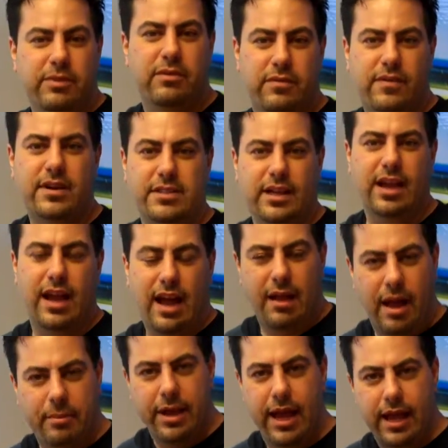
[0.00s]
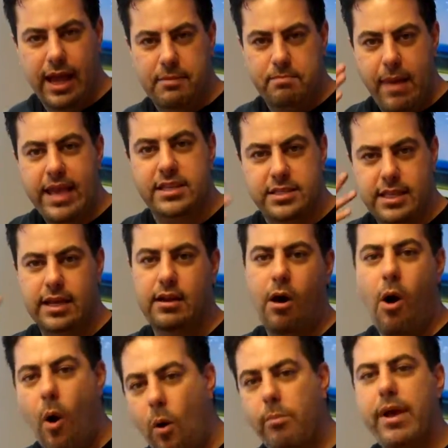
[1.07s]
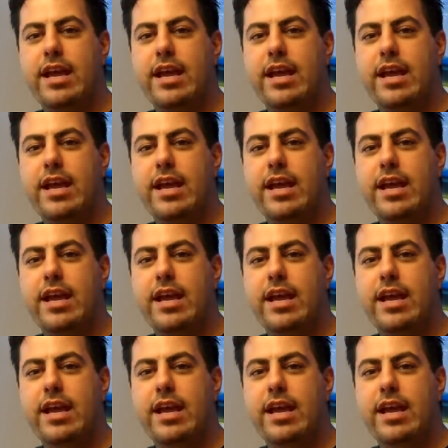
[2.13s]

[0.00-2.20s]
It'll be refreshing. It all